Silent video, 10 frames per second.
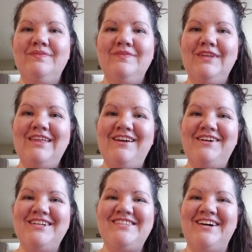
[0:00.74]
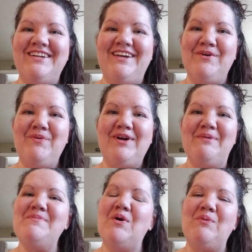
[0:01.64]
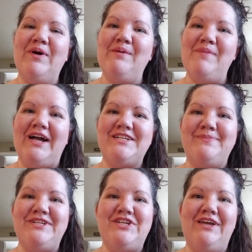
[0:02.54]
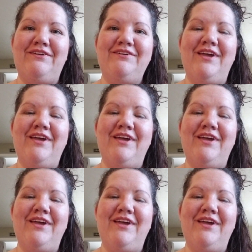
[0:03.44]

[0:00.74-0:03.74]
Hey there, it's Anya. Welcome back to my channel.